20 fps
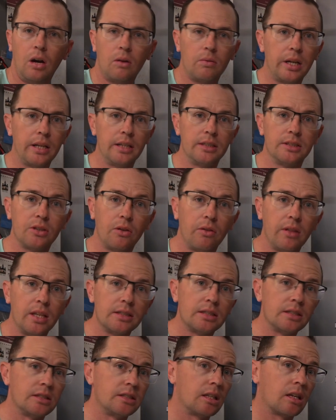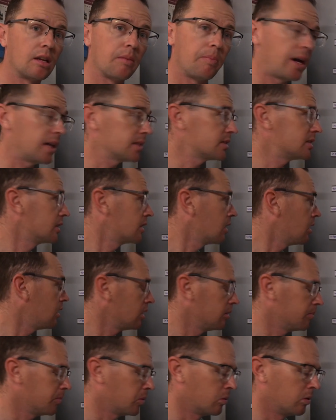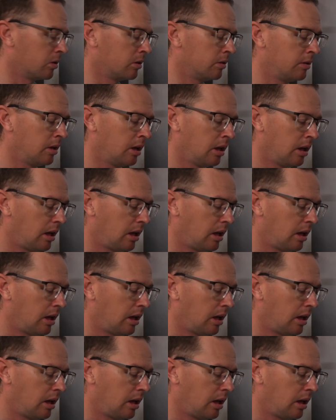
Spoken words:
Alrighty, so this is the capacity callout board.